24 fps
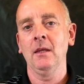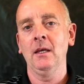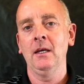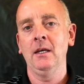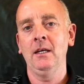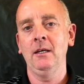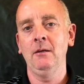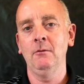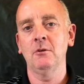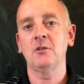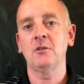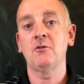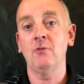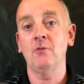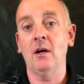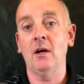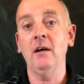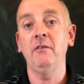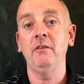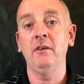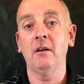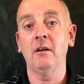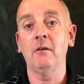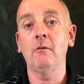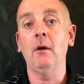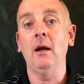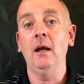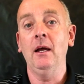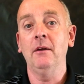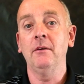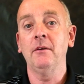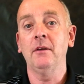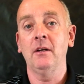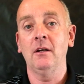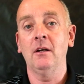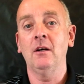he was driving
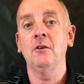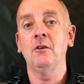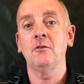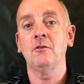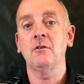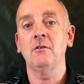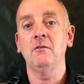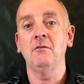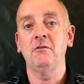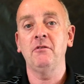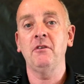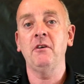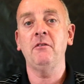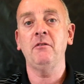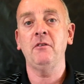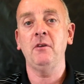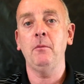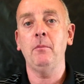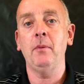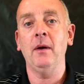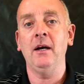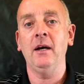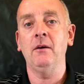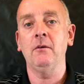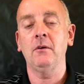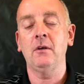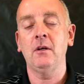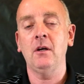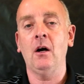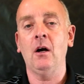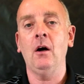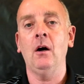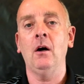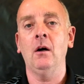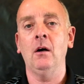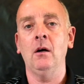around in a 150 pound
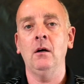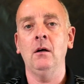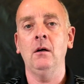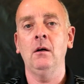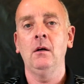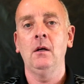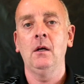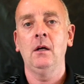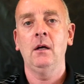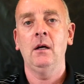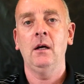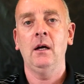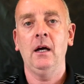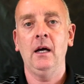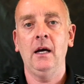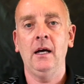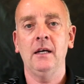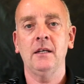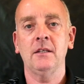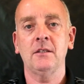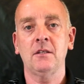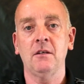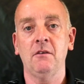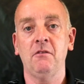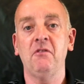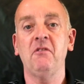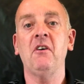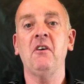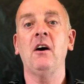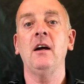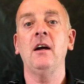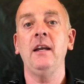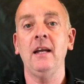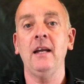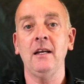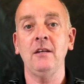car as a
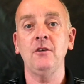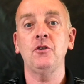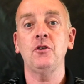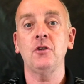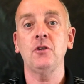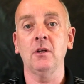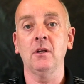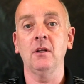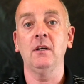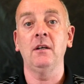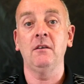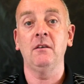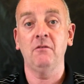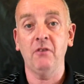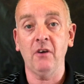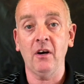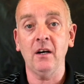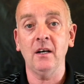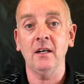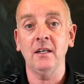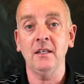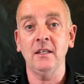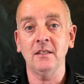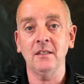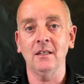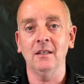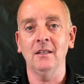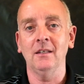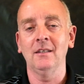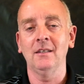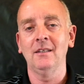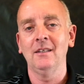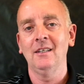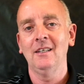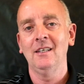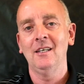financial advisor.
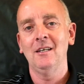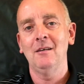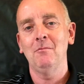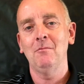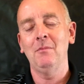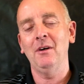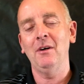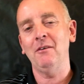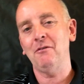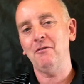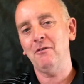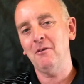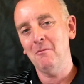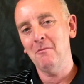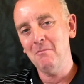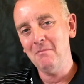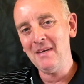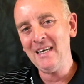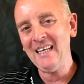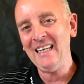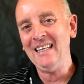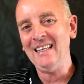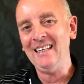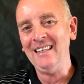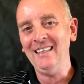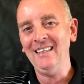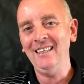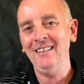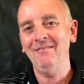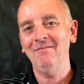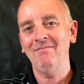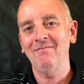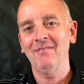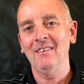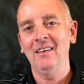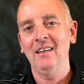But for me,
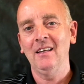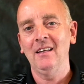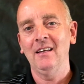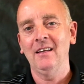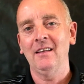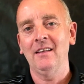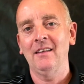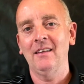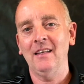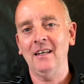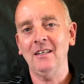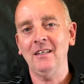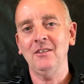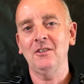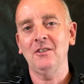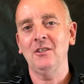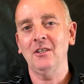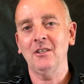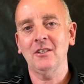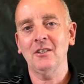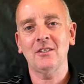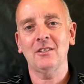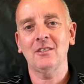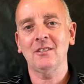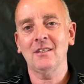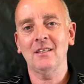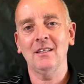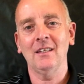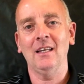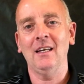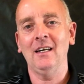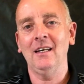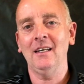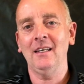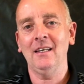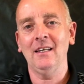that just
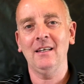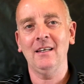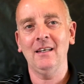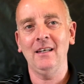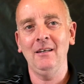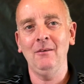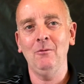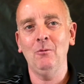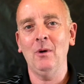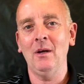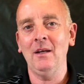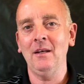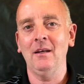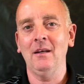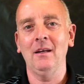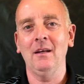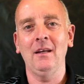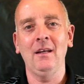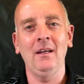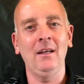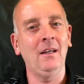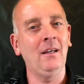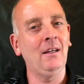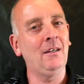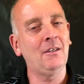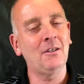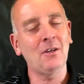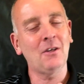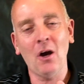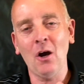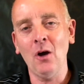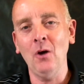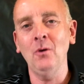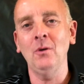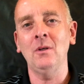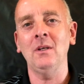like he went, he, he
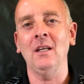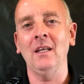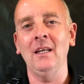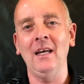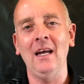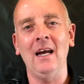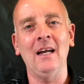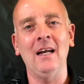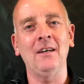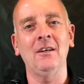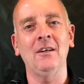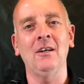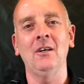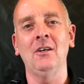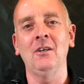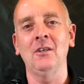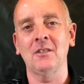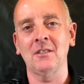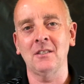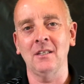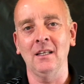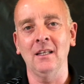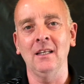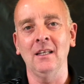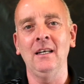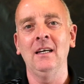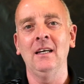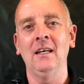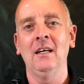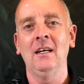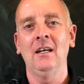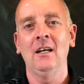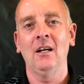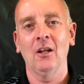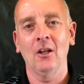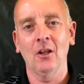totally and utterly
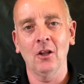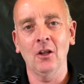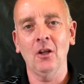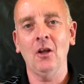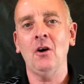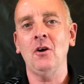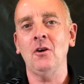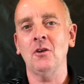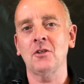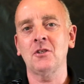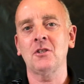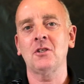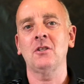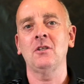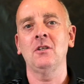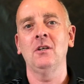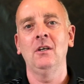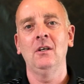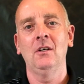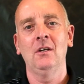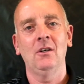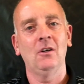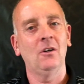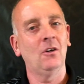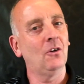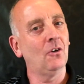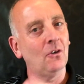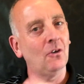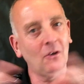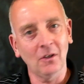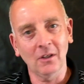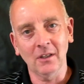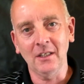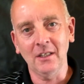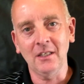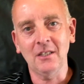lost
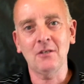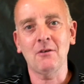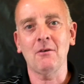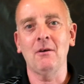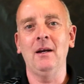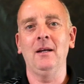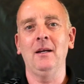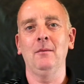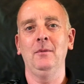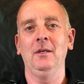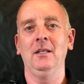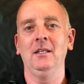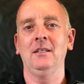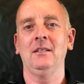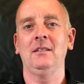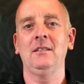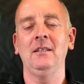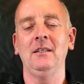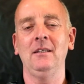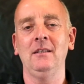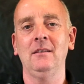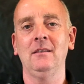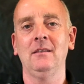all his credibility.